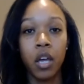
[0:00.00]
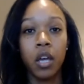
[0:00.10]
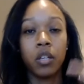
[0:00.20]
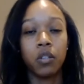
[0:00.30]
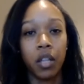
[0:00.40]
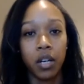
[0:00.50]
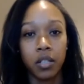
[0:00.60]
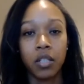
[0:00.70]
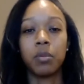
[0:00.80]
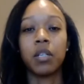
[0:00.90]
so that it
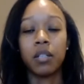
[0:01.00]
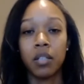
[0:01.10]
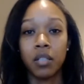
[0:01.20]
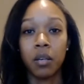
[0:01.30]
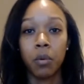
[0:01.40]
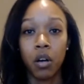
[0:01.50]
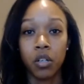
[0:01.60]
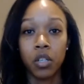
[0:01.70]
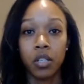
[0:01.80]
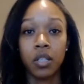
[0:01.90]
seeps into the
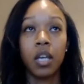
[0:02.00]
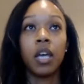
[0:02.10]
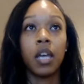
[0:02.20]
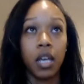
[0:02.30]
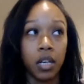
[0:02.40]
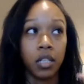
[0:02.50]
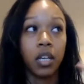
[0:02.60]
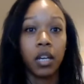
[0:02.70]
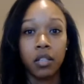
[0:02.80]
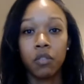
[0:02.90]
subconscious and it
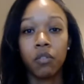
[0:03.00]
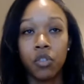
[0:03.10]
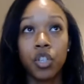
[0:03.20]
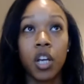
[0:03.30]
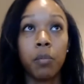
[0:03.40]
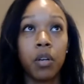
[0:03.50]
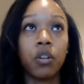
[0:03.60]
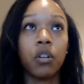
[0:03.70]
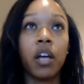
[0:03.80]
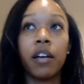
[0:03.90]
takes shape in your
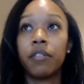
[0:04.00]
life.